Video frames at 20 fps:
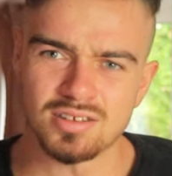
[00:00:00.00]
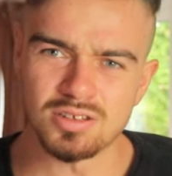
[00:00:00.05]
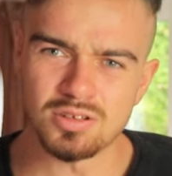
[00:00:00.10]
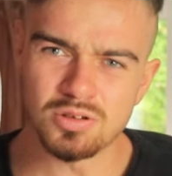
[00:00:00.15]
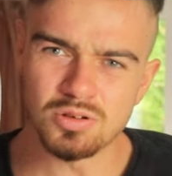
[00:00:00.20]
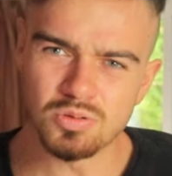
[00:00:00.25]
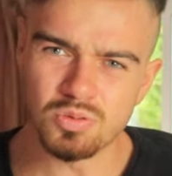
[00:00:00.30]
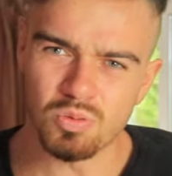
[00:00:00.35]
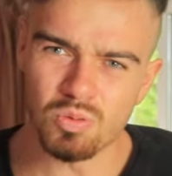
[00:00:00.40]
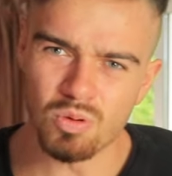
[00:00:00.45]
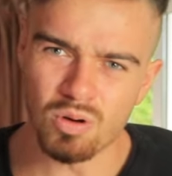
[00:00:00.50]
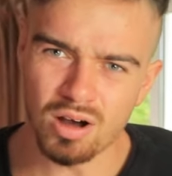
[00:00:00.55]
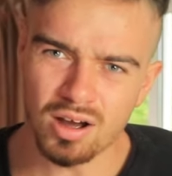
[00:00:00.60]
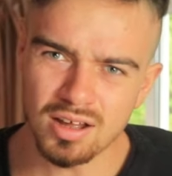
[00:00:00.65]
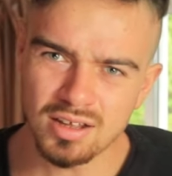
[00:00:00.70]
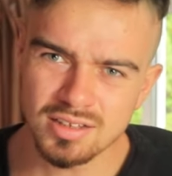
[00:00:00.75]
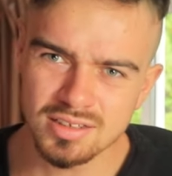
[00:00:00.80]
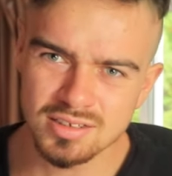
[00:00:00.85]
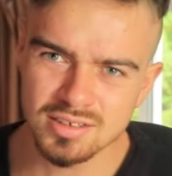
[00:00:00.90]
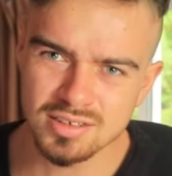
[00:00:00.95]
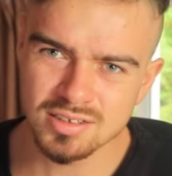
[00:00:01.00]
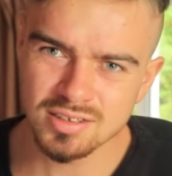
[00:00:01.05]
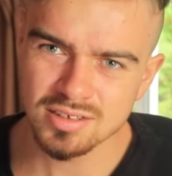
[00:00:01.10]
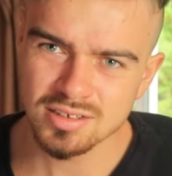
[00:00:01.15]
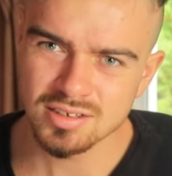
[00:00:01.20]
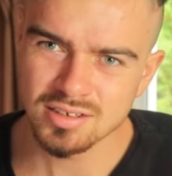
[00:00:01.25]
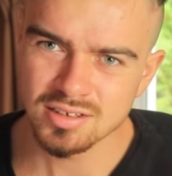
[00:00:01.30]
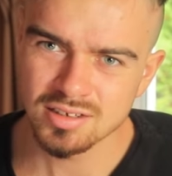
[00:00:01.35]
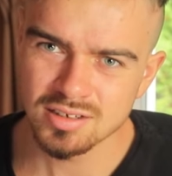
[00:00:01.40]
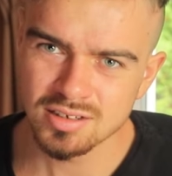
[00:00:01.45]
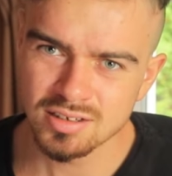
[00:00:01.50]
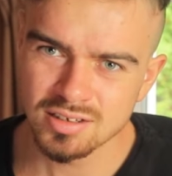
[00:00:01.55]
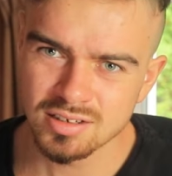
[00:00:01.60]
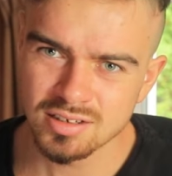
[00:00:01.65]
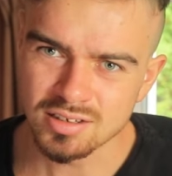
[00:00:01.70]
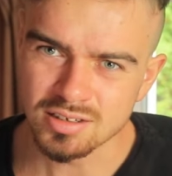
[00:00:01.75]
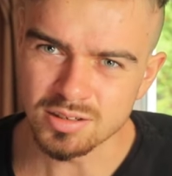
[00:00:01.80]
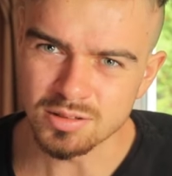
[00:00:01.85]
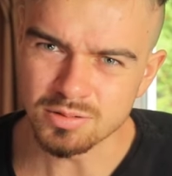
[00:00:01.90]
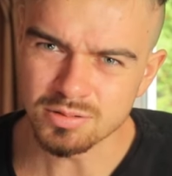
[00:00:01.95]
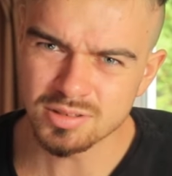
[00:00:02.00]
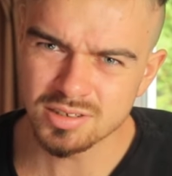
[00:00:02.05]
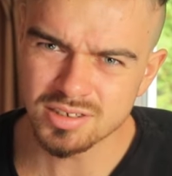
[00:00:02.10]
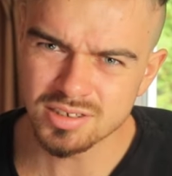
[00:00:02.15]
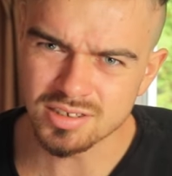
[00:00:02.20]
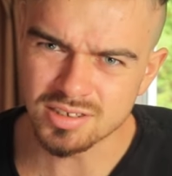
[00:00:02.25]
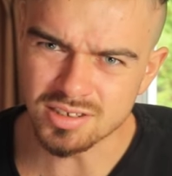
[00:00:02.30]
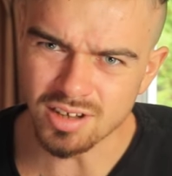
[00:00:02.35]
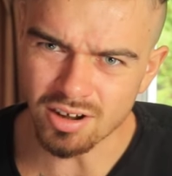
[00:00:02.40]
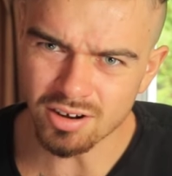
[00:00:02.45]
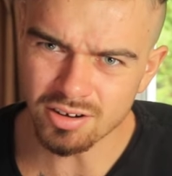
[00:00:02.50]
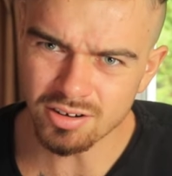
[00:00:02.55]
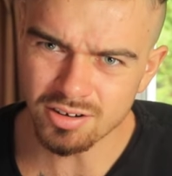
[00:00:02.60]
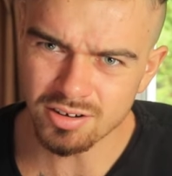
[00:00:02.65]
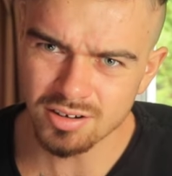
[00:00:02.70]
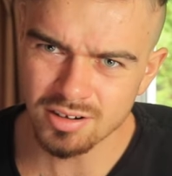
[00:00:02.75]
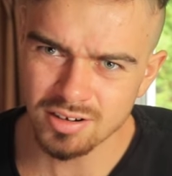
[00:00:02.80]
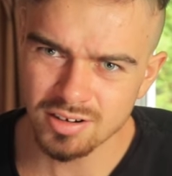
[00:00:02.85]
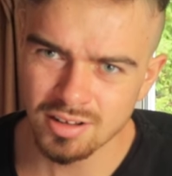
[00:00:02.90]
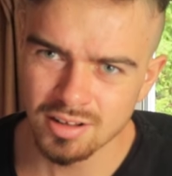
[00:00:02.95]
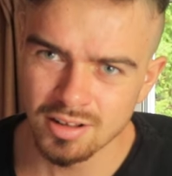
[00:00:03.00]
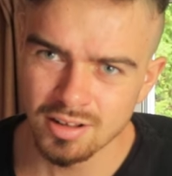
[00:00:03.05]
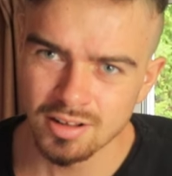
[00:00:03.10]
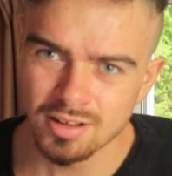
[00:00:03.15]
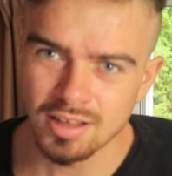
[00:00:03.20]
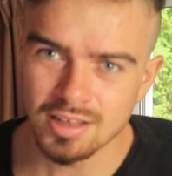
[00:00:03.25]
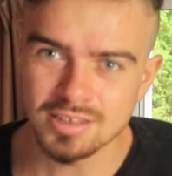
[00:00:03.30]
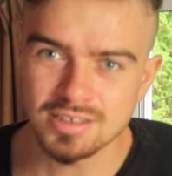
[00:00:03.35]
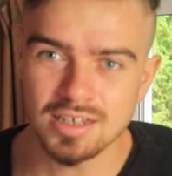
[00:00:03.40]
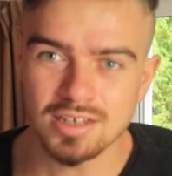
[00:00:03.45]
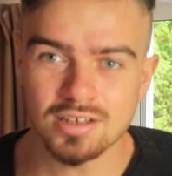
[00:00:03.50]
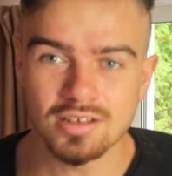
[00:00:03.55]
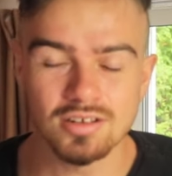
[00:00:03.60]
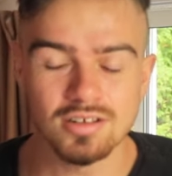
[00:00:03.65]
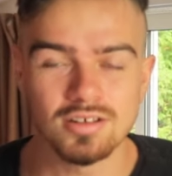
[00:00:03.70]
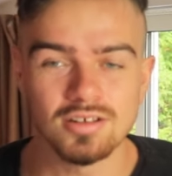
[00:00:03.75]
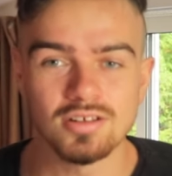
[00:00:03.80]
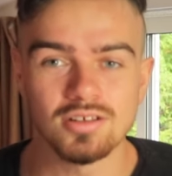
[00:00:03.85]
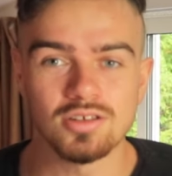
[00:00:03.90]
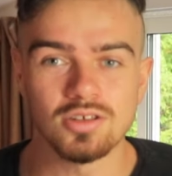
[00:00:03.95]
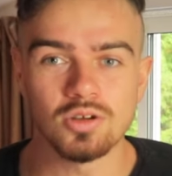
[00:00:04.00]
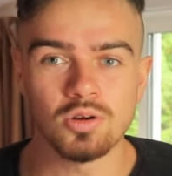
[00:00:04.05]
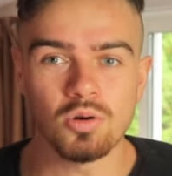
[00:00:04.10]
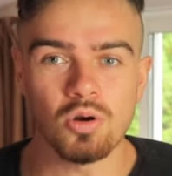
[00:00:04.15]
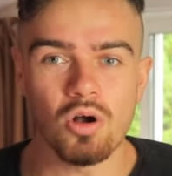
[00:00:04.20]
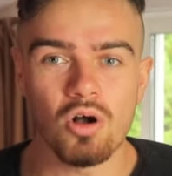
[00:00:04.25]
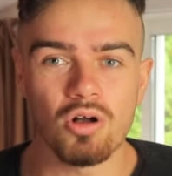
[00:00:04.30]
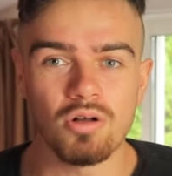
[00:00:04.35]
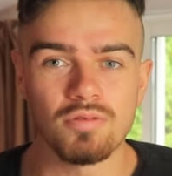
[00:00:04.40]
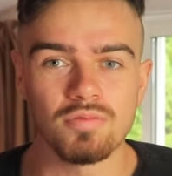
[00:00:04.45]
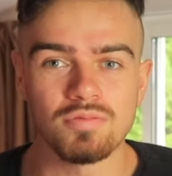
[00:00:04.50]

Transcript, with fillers: You what? You stutter? It's like you're